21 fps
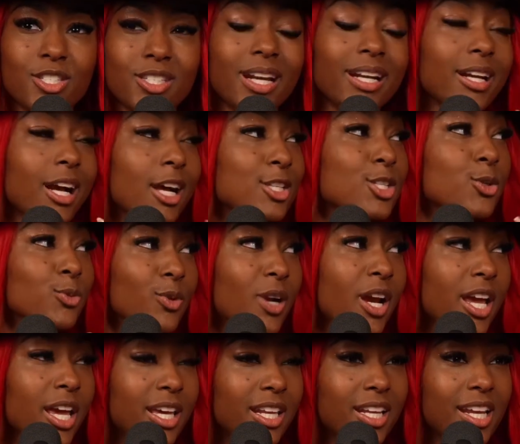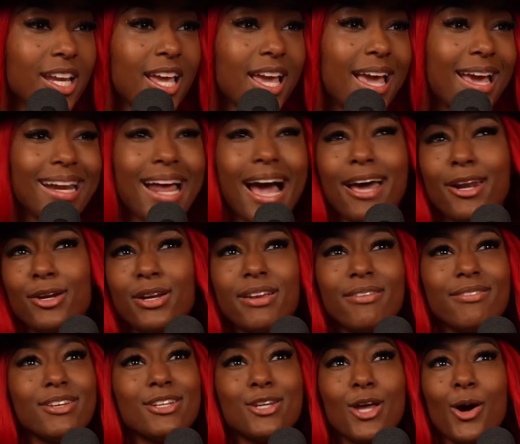And I got to red, and I don't
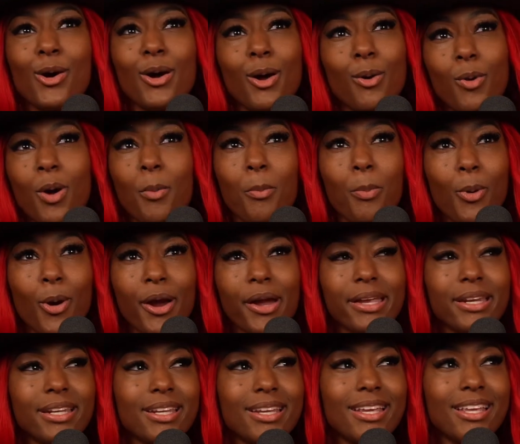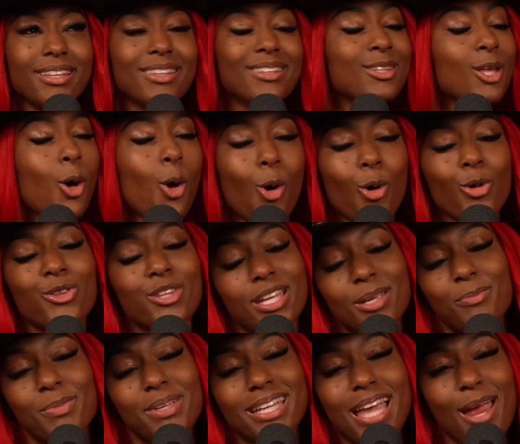even know at what point the whole
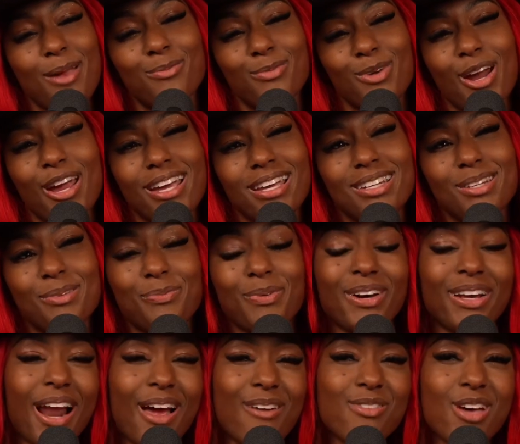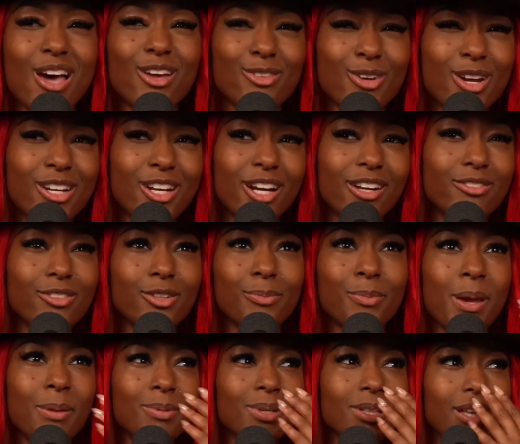thing became red. But I've had red hair for
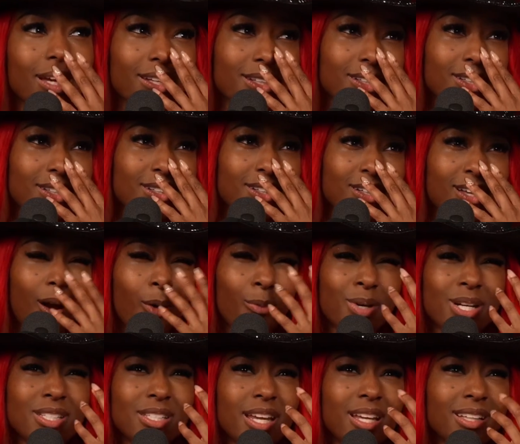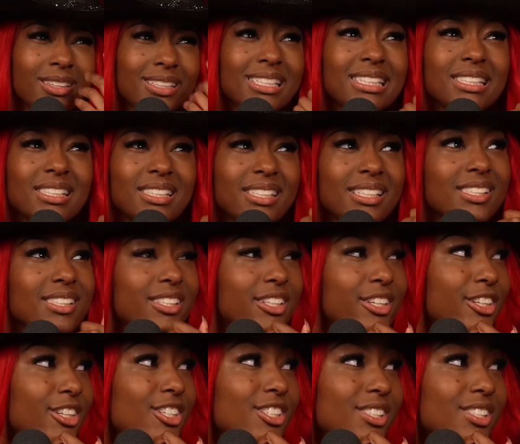maybe like, I want to say at least 6 years.